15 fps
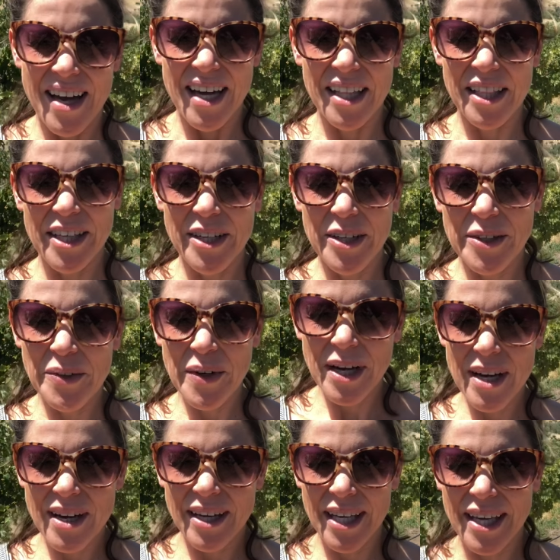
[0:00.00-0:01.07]
Hello
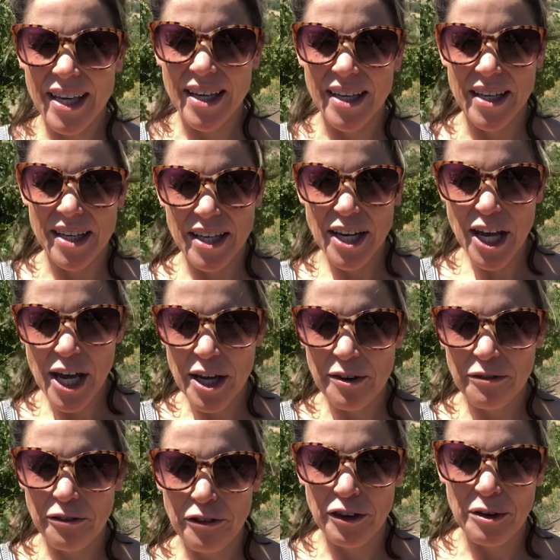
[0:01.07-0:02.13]
again,
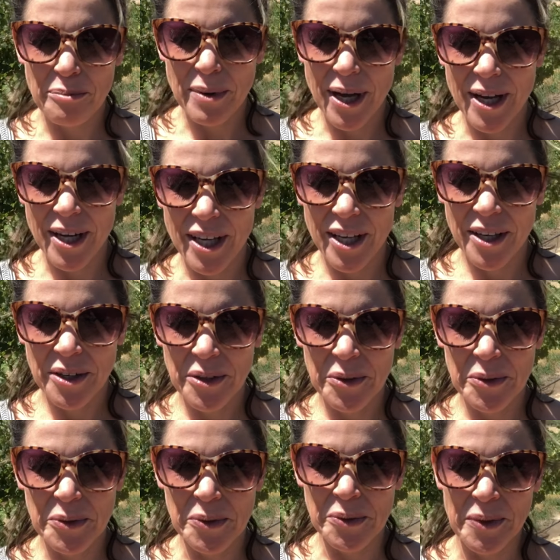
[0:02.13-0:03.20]
everybody
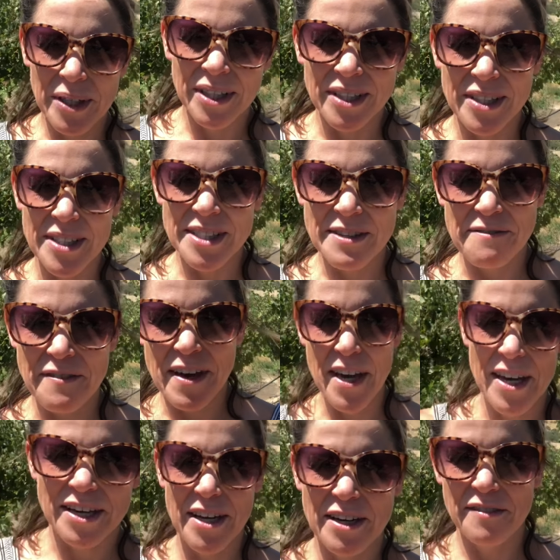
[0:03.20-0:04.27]
who is a
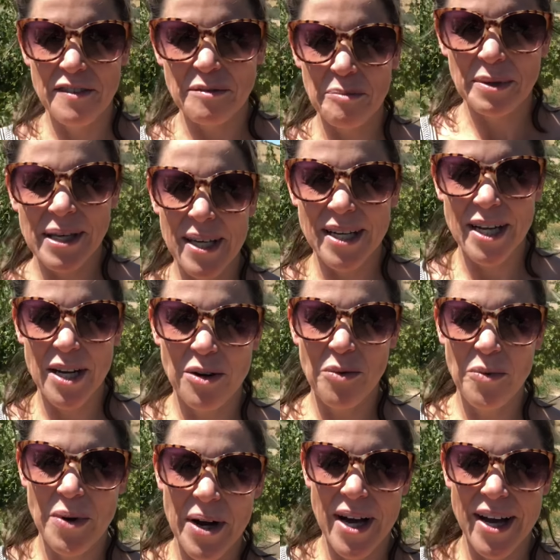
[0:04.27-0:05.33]
fan of the Pianetta
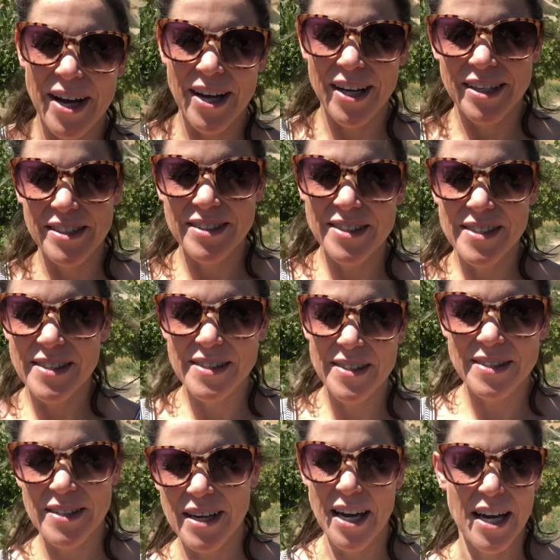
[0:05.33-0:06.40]

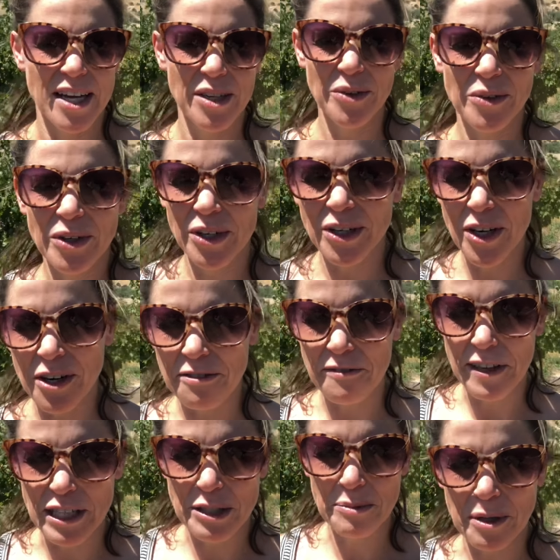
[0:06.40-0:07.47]
Wines and or our
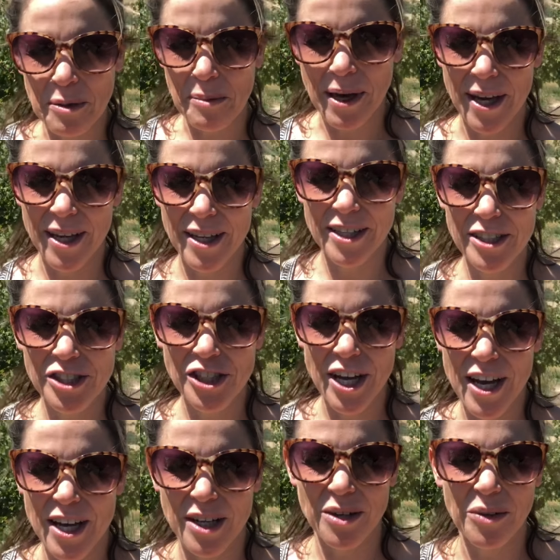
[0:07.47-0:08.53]
Facebook page
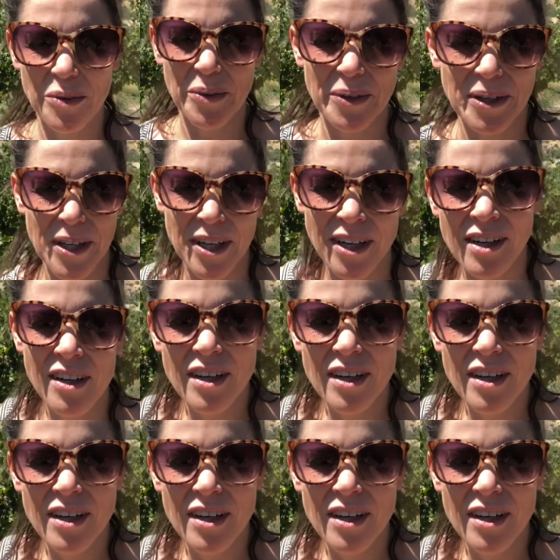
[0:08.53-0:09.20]
and or